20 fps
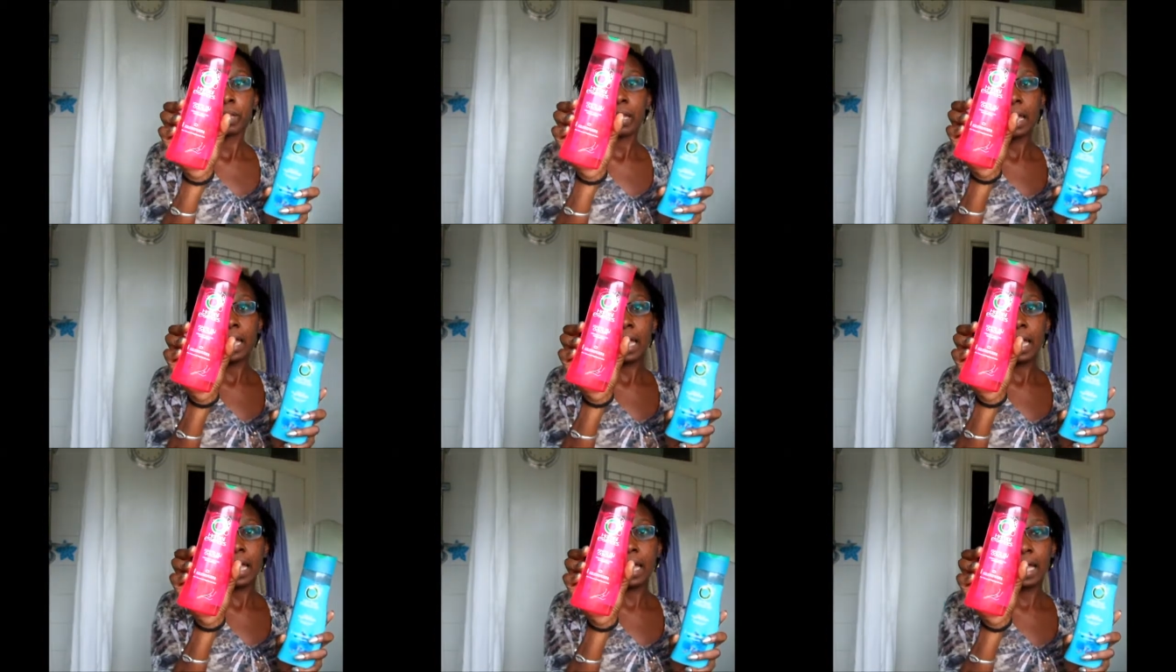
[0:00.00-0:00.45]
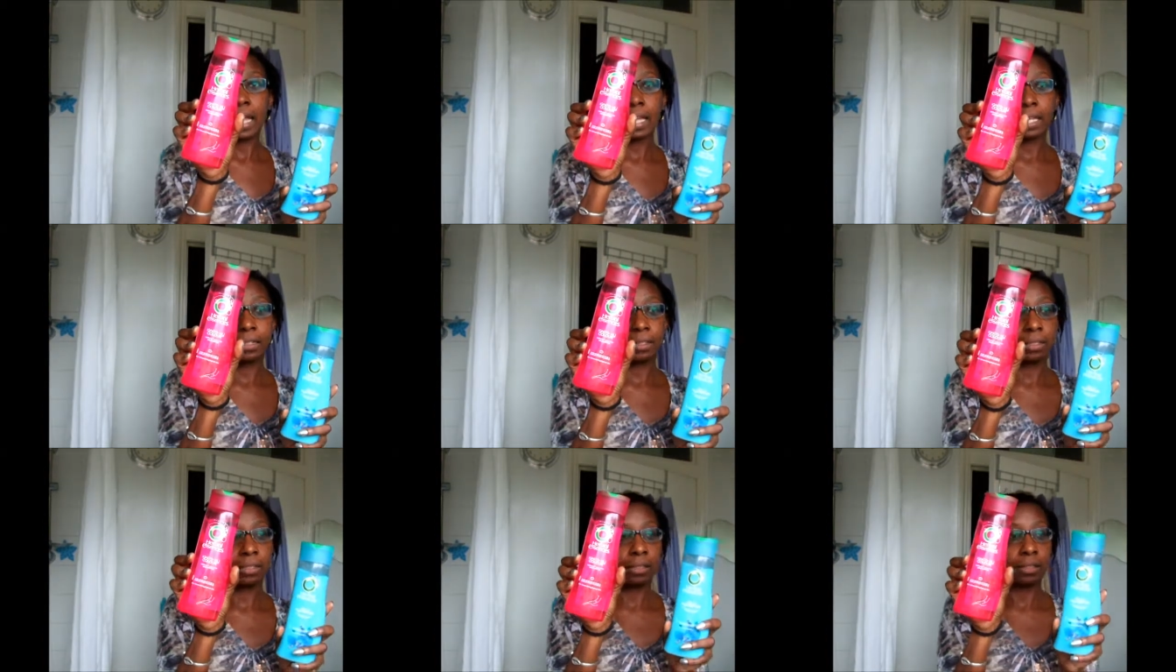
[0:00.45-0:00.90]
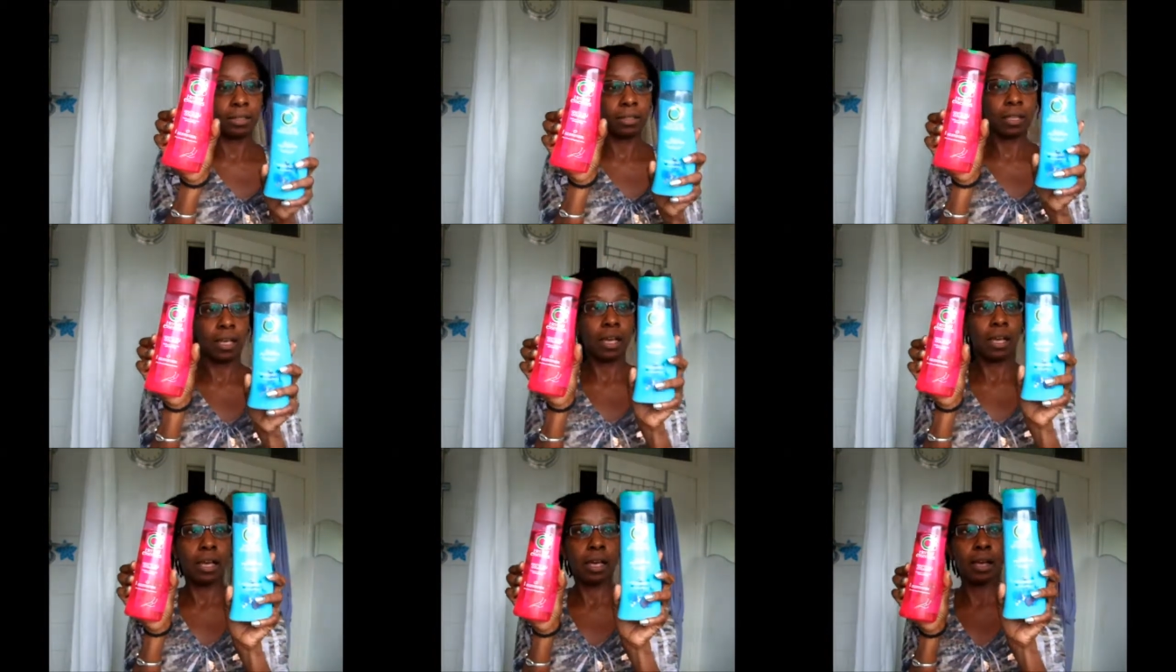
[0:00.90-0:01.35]
And
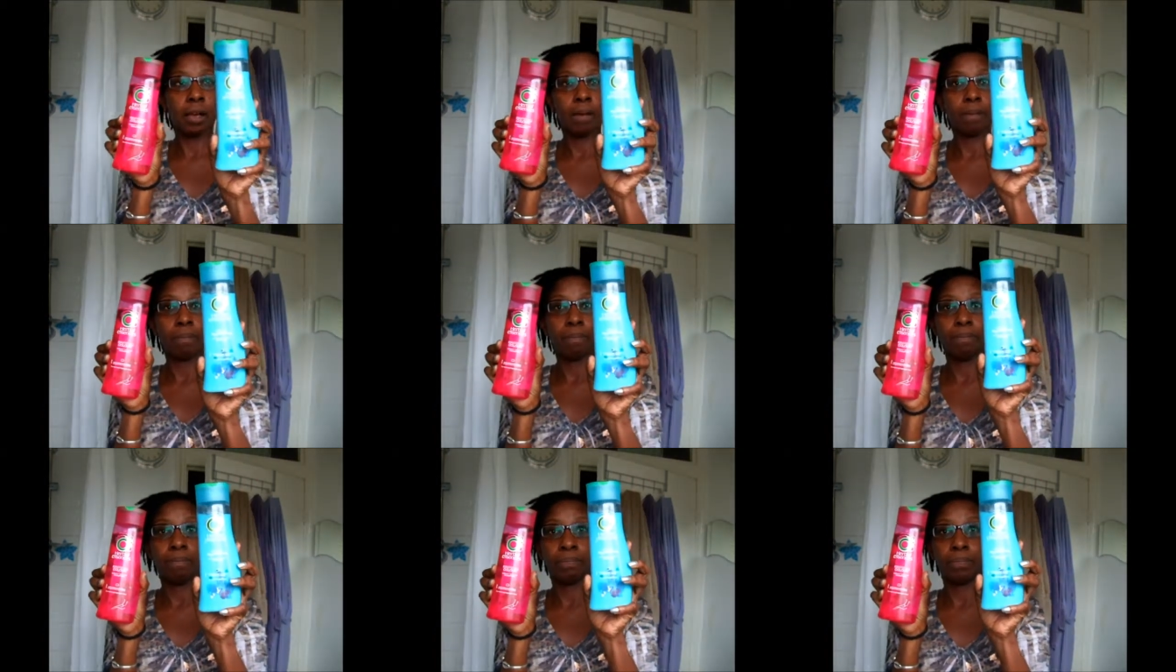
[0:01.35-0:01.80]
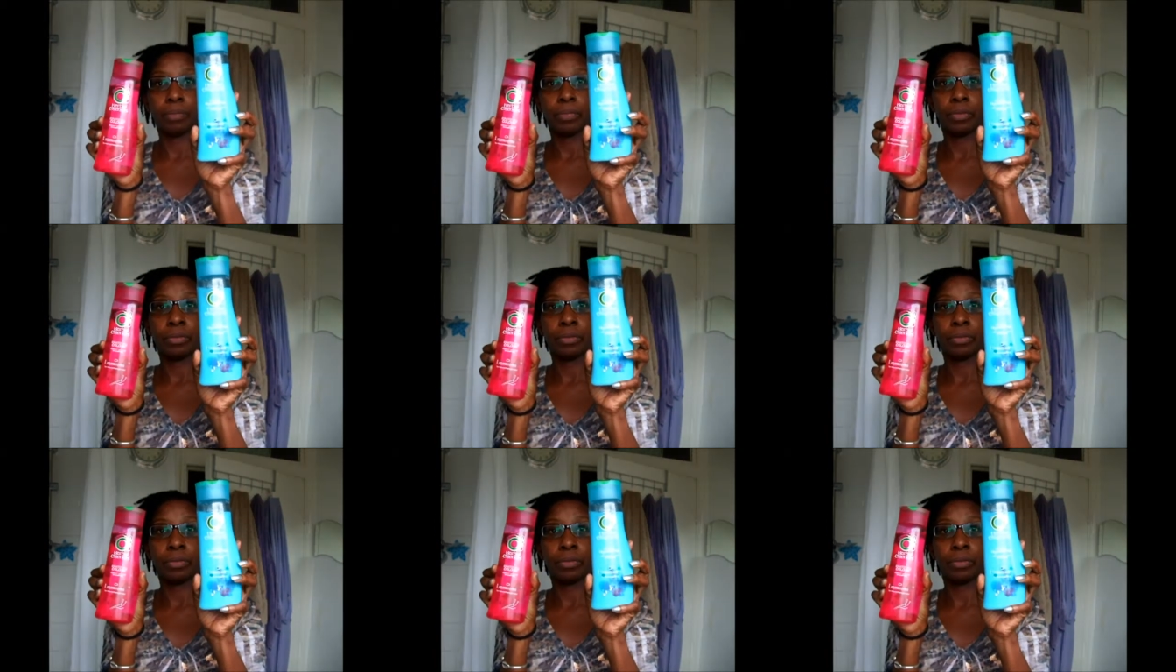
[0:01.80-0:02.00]
um,